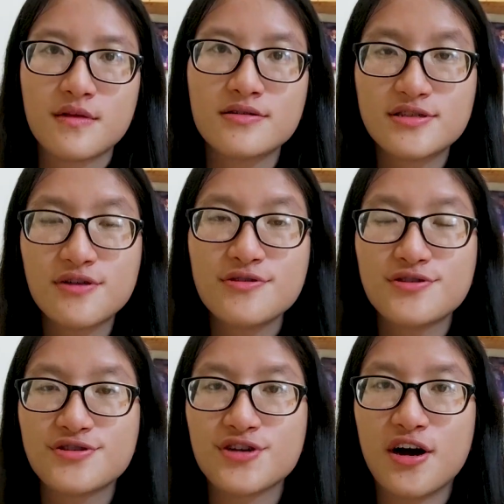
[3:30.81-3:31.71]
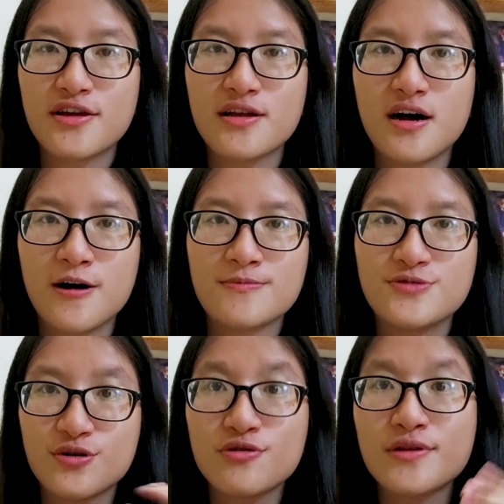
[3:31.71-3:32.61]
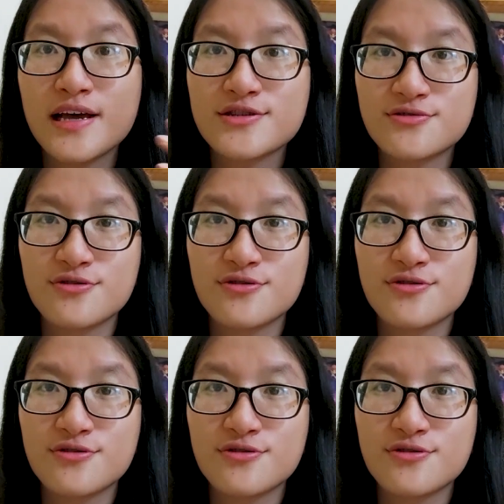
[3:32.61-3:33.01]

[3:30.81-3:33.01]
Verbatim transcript: So in short, um, Jho Low gets to